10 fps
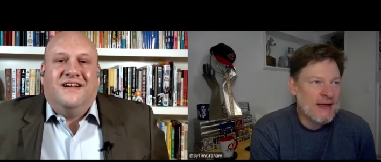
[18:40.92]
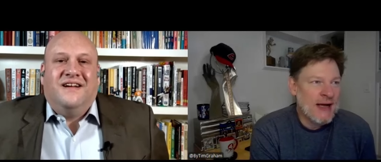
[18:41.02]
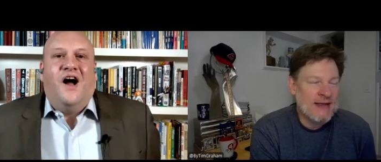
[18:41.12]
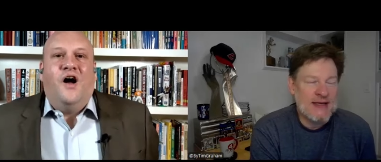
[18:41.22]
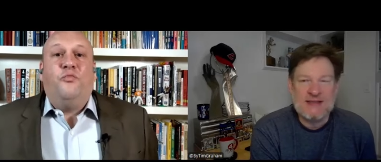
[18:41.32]

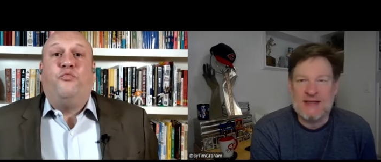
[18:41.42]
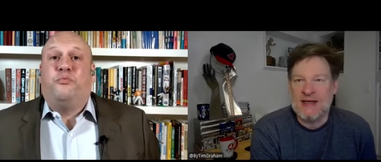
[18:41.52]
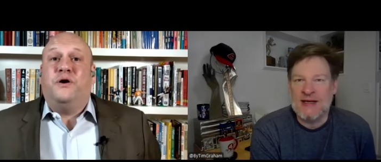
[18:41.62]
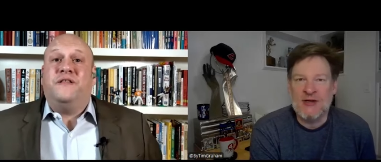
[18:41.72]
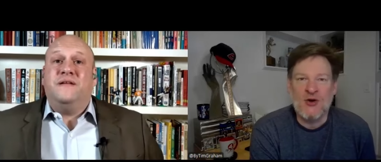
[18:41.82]
Speaker 1: I guess
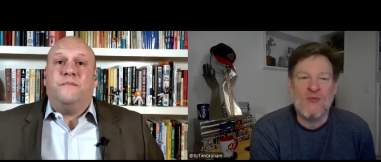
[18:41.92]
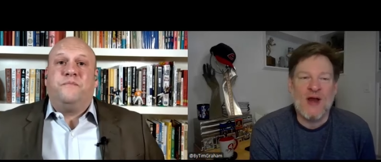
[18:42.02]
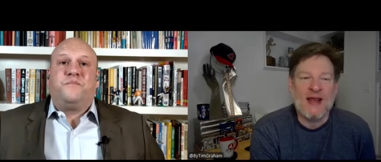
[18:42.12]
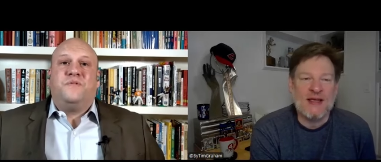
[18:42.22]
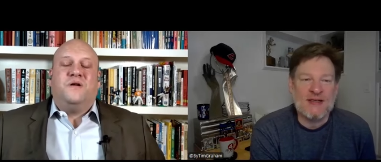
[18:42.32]
in, in your
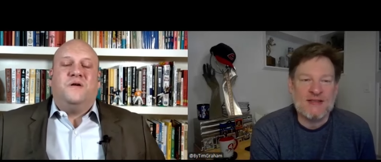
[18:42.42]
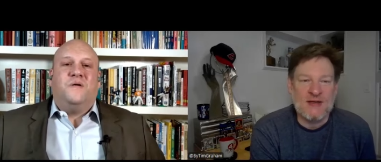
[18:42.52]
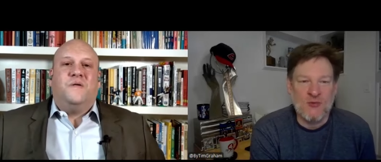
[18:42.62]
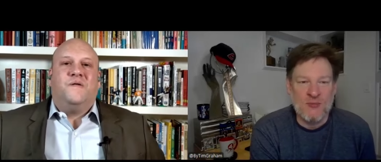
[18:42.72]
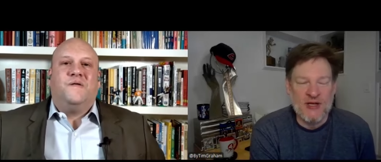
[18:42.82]

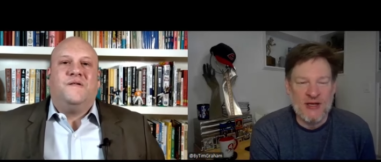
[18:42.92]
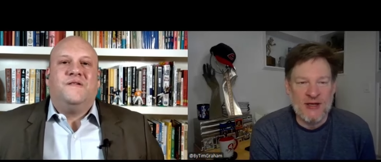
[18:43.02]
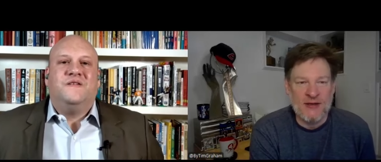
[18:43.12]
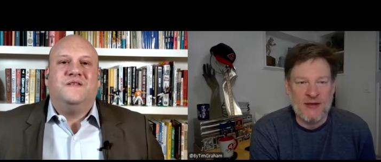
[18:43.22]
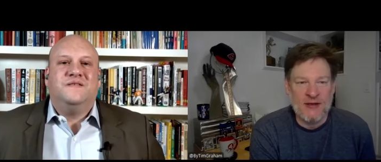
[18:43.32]
rankings, it would
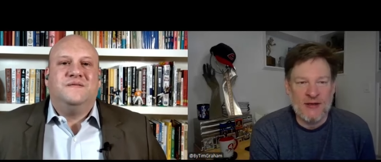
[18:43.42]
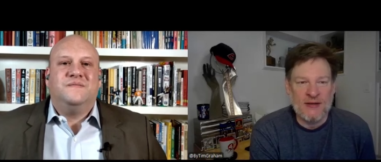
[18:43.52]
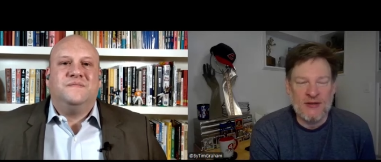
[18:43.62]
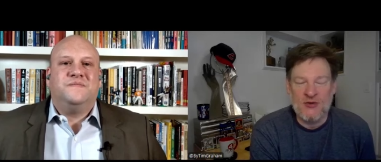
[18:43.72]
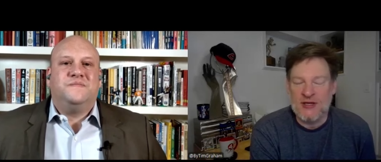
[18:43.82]
be in.
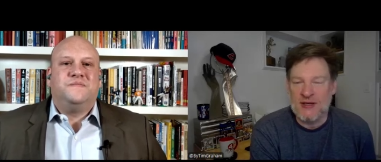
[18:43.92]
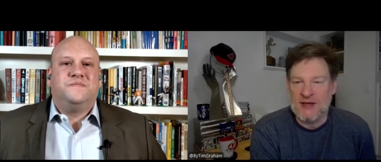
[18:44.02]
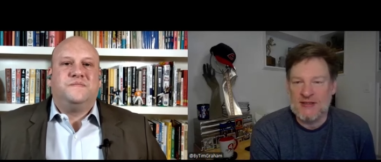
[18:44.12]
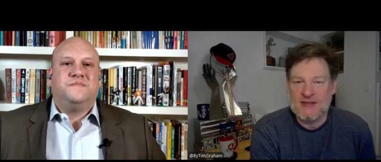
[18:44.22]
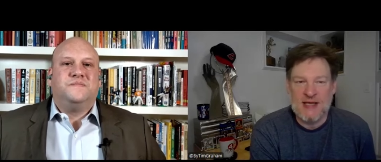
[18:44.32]
Uh, you
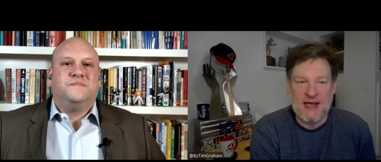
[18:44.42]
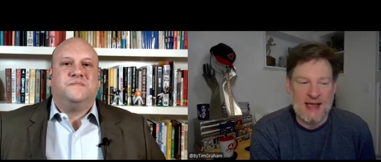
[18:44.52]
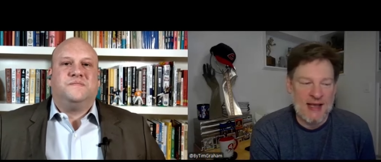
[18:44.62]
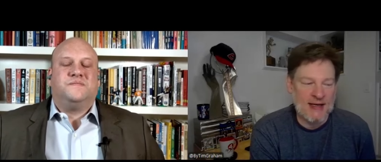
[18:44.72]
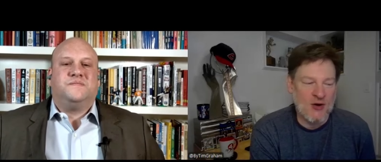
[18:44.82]
can
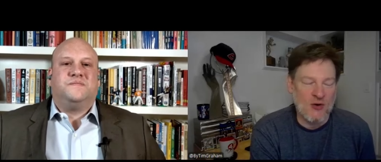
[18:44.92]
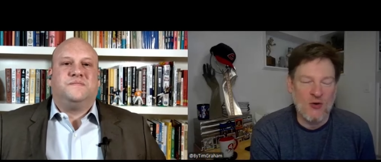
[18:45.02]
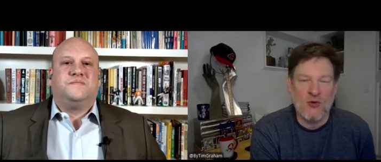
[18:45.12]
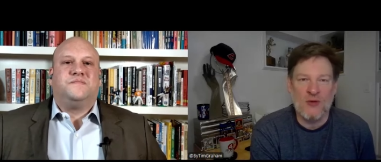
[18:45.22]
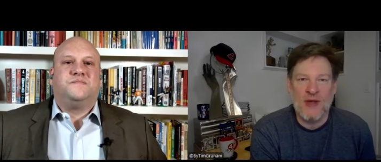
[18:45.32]
take any
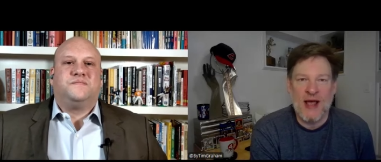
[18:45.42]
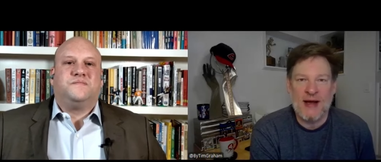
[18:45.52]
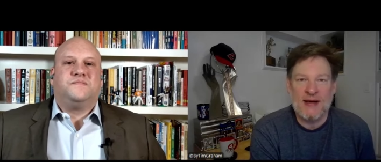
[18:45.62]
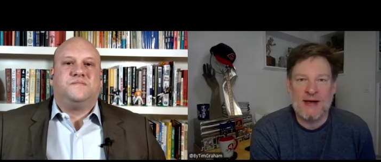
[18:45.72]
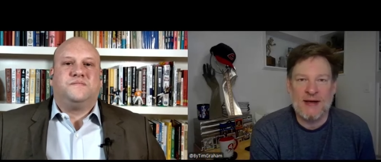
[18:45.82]

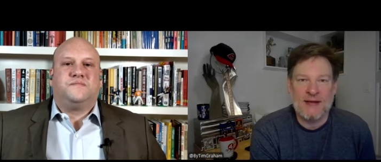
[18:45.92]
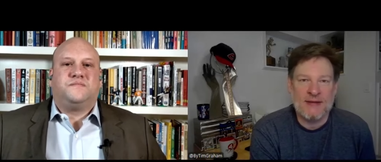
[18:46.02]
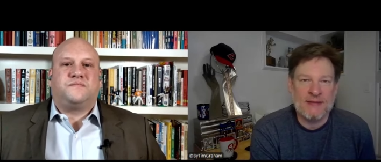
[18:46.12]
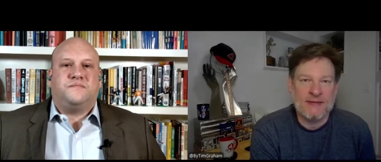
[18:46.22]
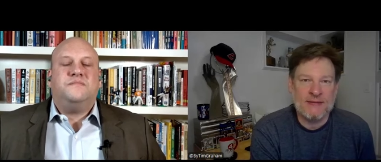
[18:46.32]
quarterback,
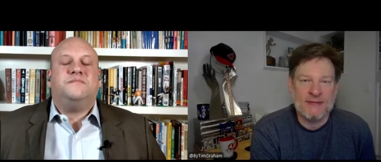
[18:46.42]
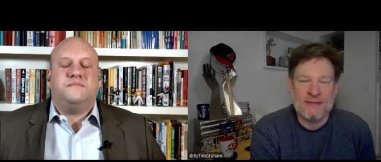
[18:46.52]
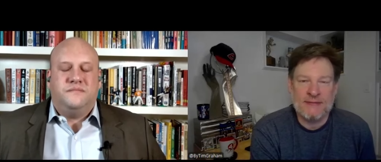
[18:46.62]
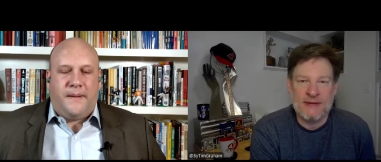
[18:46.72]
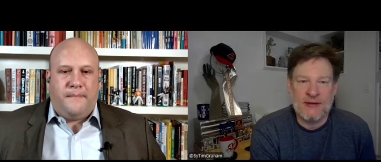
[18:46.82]
uh,
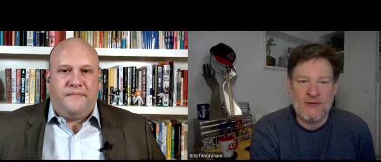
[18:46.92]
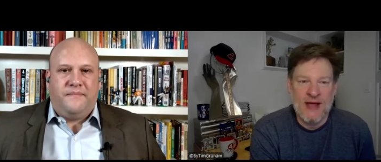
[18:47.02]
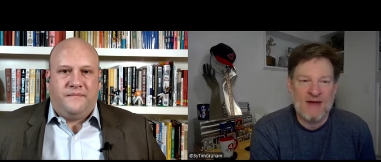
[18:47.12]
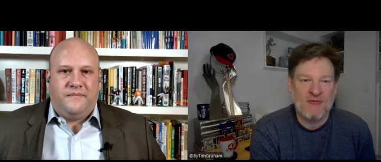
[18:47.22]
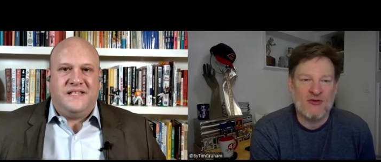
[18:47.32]
Speaker 2: yep. you
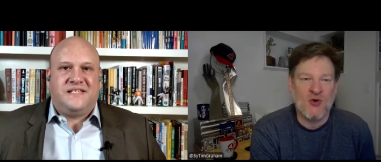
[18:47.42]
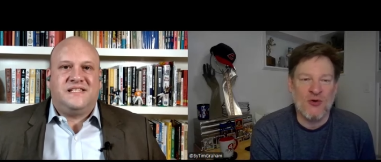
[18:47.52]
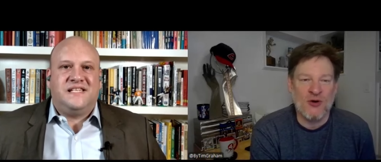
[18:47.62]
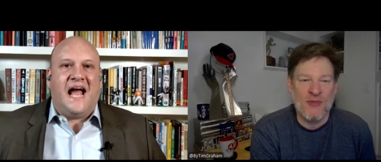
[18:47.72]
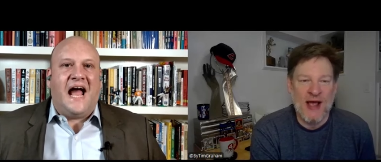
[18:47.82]
know, average
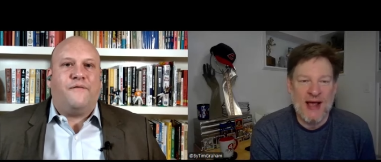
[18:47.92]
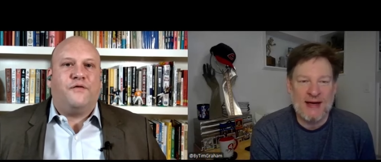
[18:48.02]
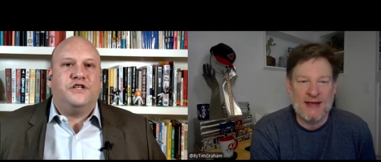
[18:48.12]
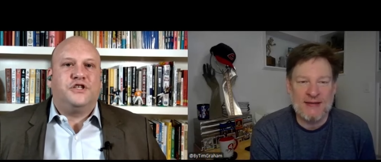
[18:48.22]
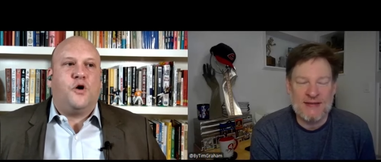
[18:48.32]
quarterback,
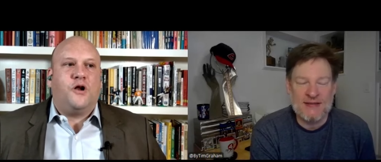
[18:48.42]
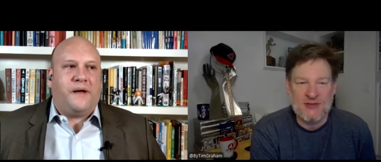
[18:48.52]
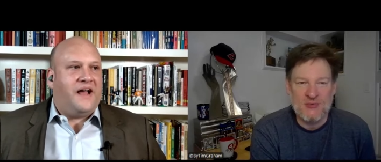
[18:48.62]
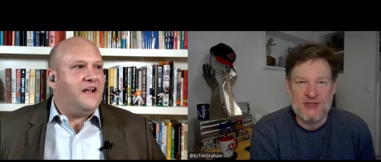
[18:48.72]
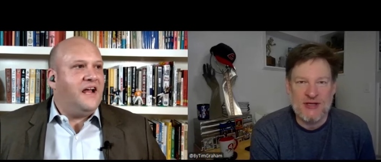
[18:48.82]
average and
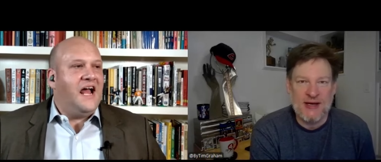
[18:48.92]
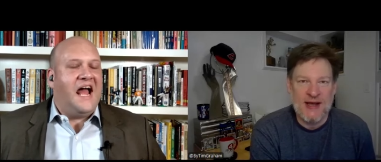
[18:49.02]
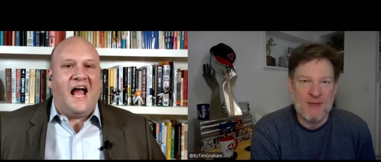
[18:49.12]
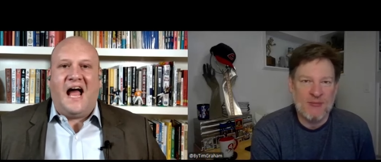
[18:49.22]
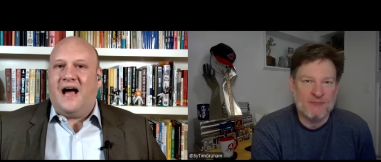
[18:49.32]
quarterback, this is what's going
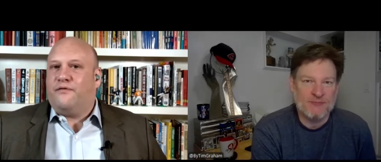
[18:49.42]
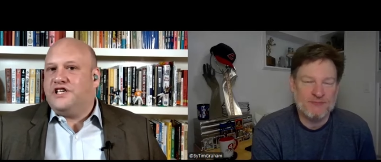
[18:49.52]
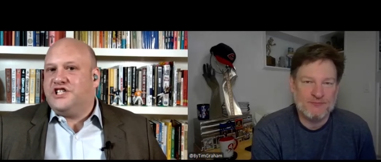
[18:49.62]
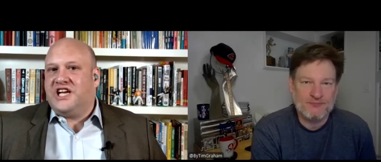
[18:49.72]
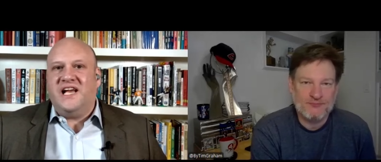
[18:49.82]
to happen.
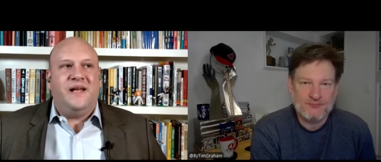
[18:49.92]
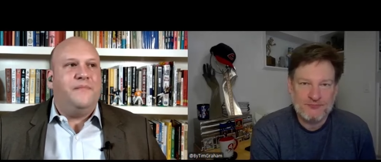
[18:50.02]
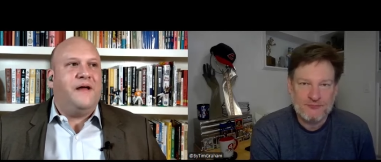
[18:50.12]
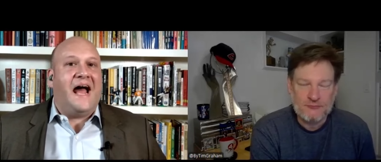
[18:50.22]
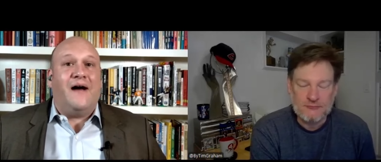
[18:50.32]
Average
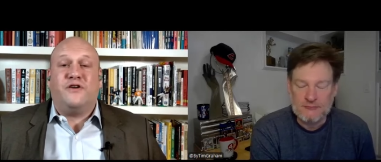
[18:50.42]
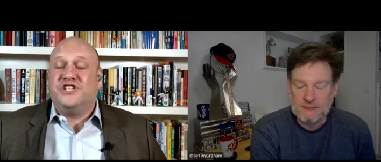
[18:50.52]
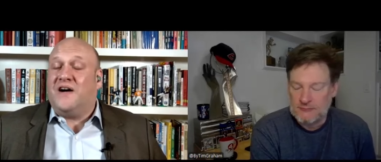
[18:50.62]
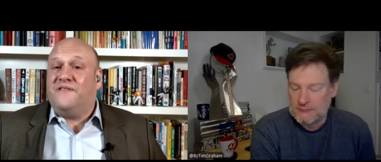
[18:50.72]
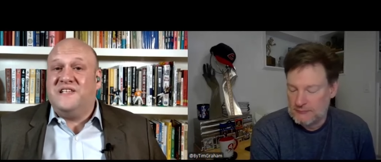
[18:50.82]
scheme, average
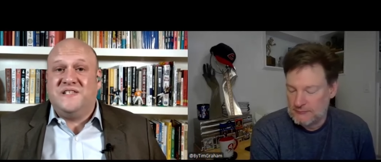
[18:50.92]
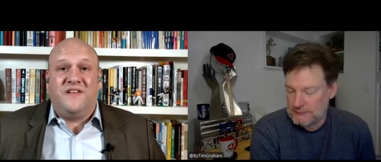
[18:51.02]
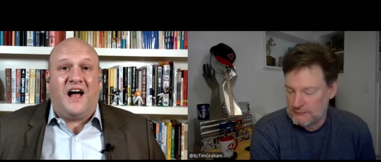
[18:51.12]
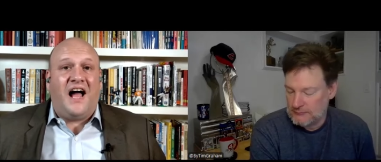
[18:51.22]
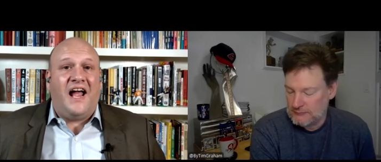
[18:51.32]

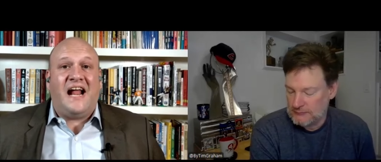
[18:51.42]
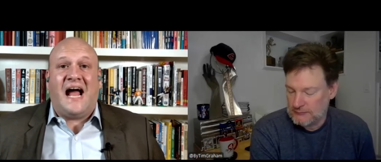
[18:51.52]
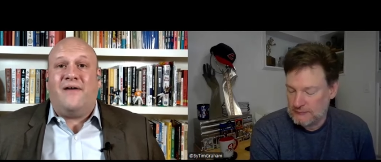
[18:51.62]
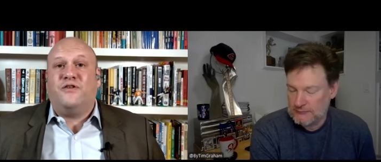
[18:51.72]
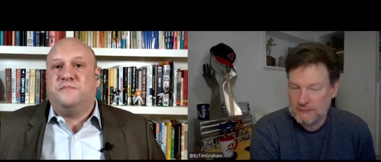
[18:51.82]
offensive line,
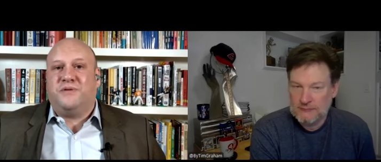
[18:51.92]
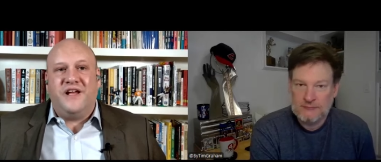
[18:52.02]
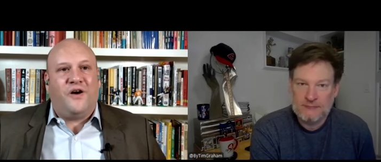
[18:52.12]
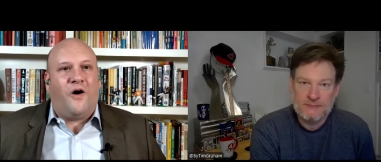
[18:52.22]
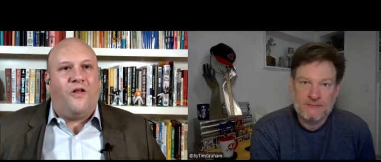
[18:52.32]
average
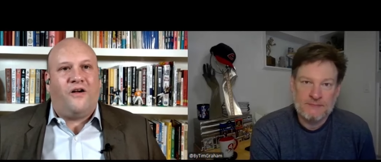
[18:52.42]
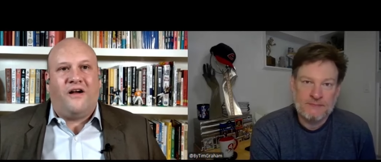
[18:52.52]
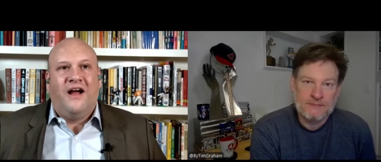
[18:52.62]
play caller,